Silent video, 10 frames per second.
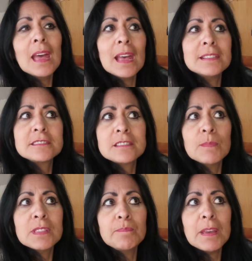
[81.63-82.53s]
and
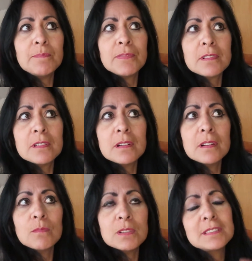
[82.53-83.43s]
some of the paper
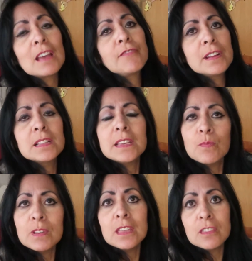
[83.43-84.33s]
will
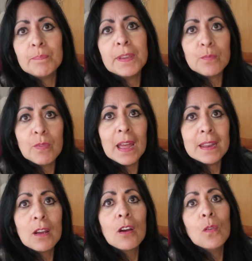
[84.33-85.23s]
either be
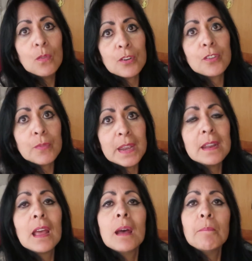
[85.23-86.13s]
red or green.